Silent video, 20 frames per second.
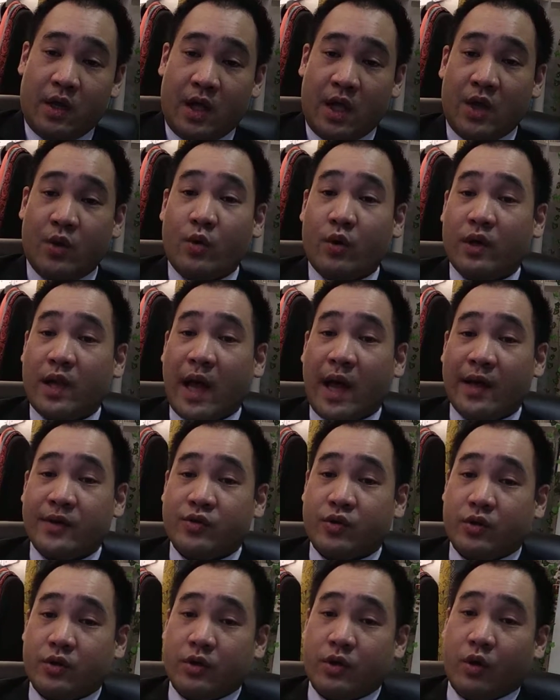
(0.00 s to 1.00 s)

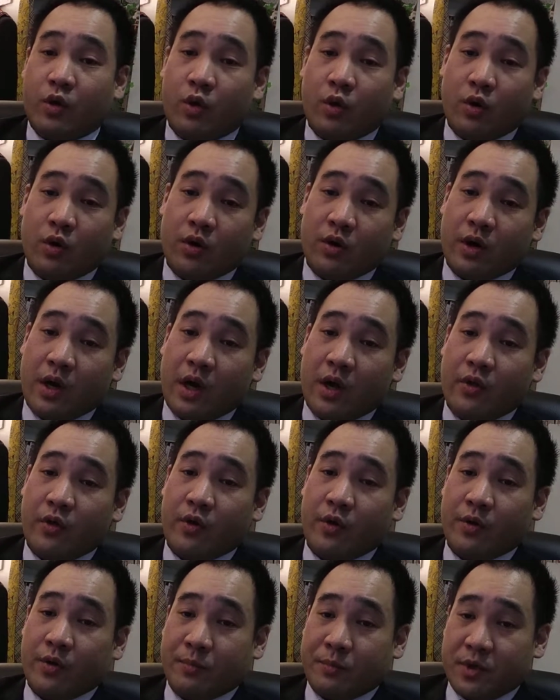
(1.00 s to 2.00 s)
equalizer or
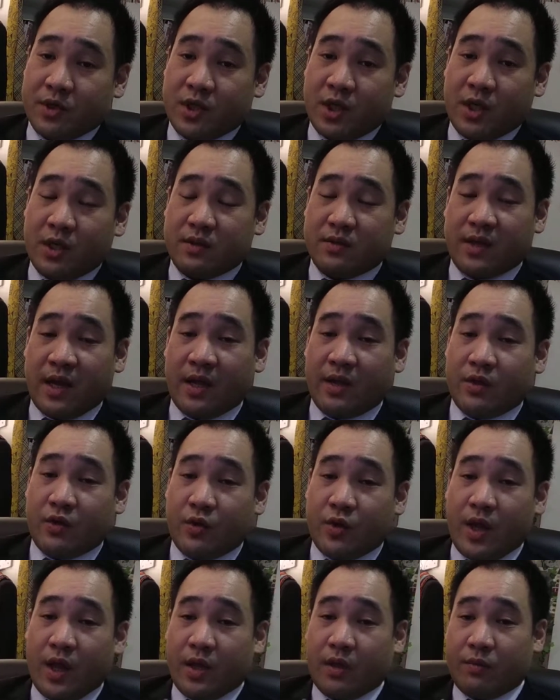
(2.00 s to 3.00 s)
other machines, and
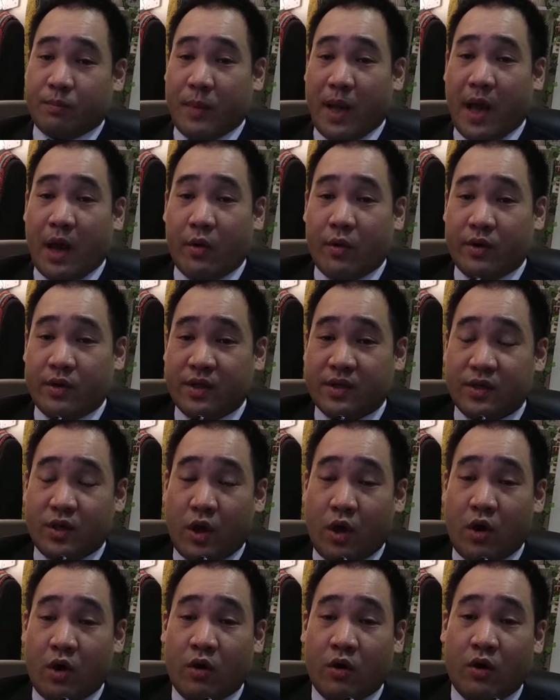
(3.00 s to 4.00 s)
you can power this
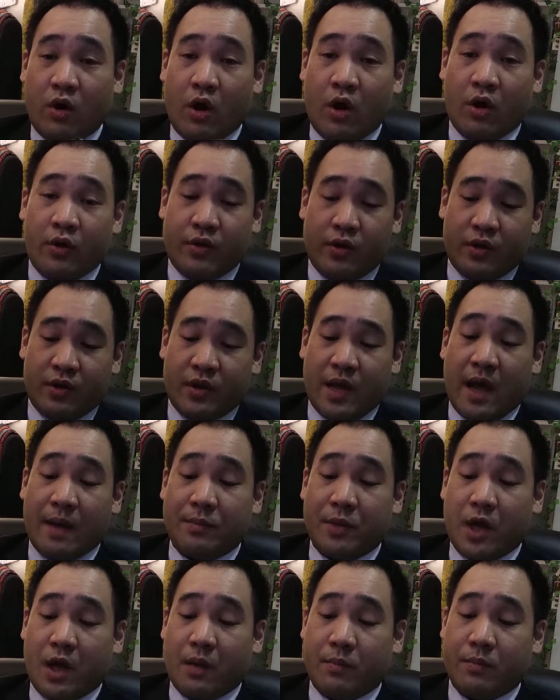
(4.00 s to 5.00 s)
all on your
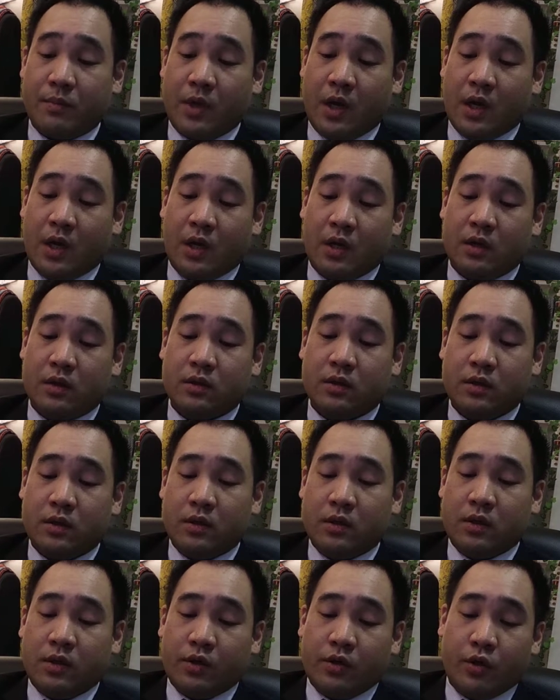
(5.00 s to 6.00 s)
laptop,
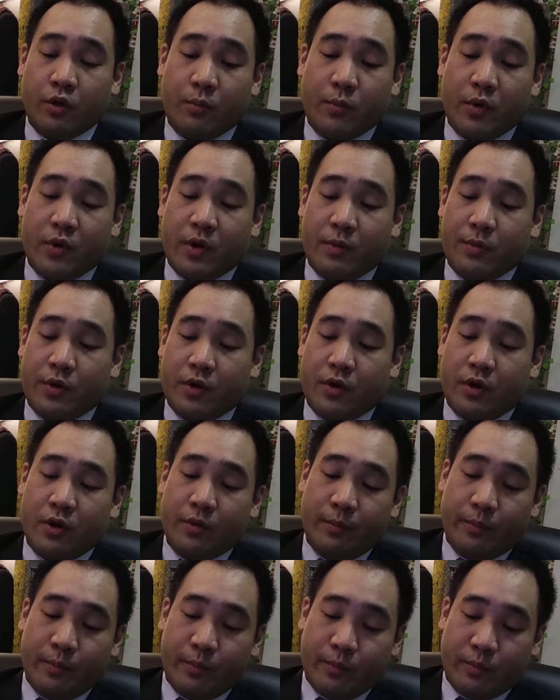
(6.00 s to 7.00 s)
notebook computer.